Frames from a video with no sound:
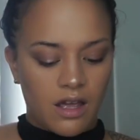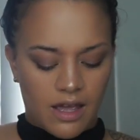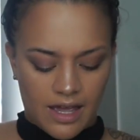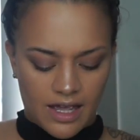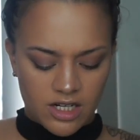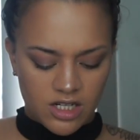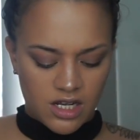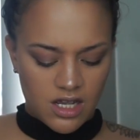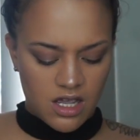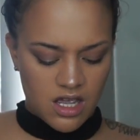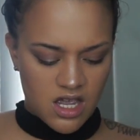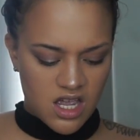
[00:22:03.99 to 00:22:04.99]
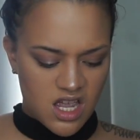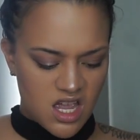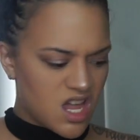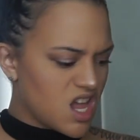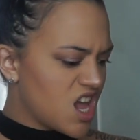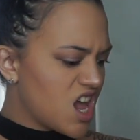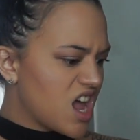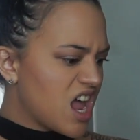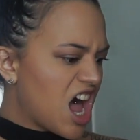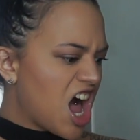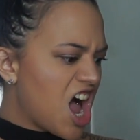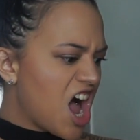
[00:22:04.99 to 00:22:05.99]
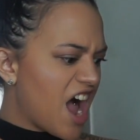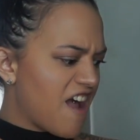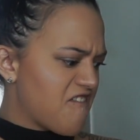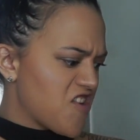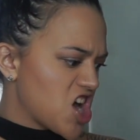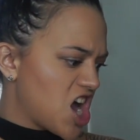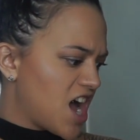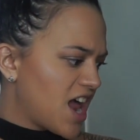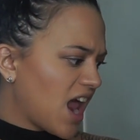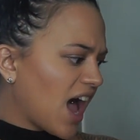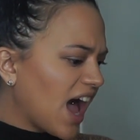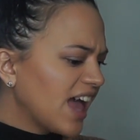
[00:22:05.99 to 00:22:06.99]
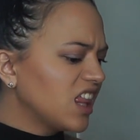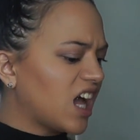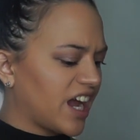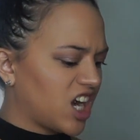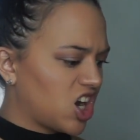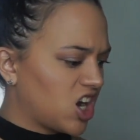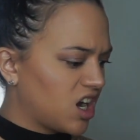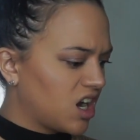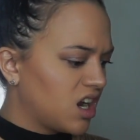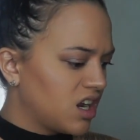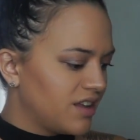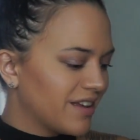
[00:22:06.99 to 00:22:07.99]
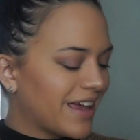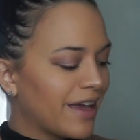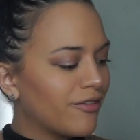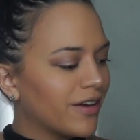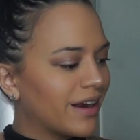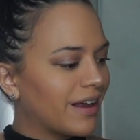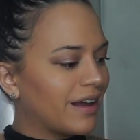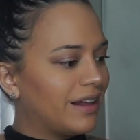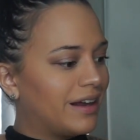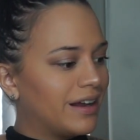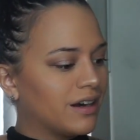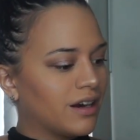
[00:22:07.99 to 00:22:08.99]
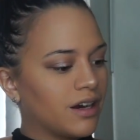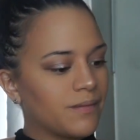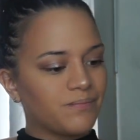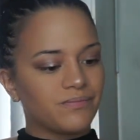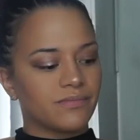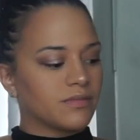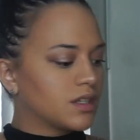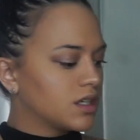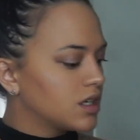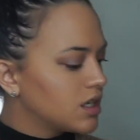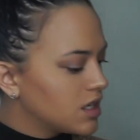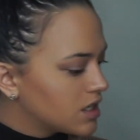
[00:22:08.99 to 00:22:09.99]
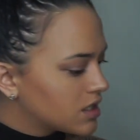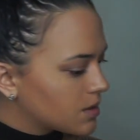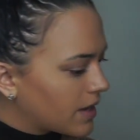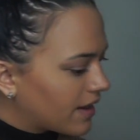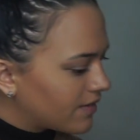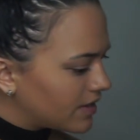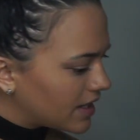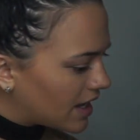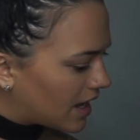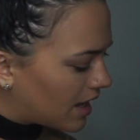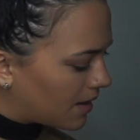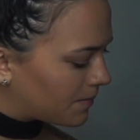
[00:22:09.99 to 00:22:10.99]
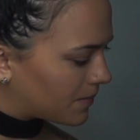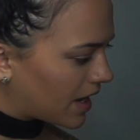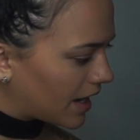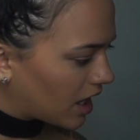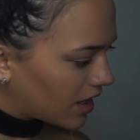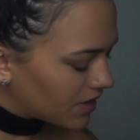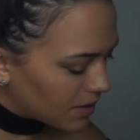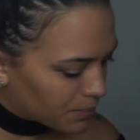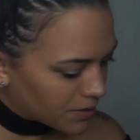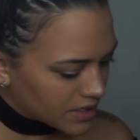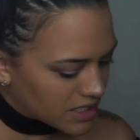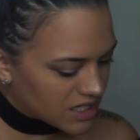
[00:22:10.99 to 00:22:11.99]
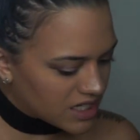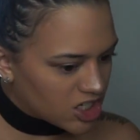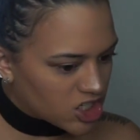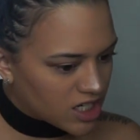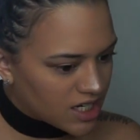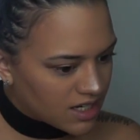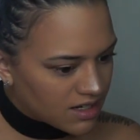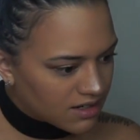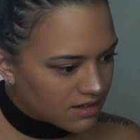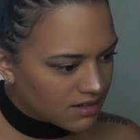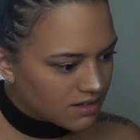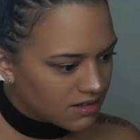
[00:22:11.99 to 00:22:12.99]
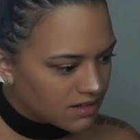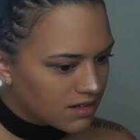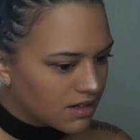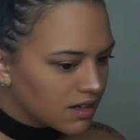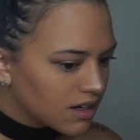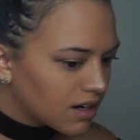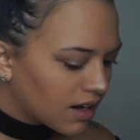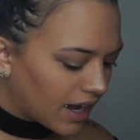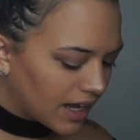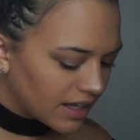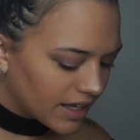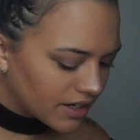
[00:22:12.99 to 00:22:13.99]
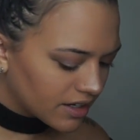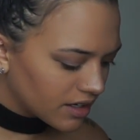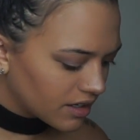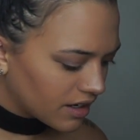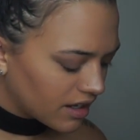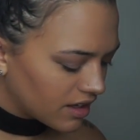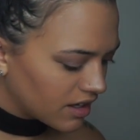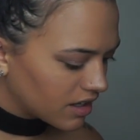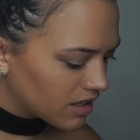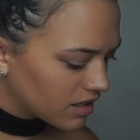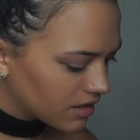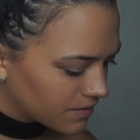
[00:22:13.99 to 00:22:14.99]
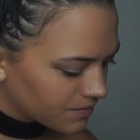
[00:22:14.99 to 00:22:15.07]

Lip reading: Actually, I forgot eyeliner. Can't forget eyeliner. So we have the, I got the Precision eyeliner, I think.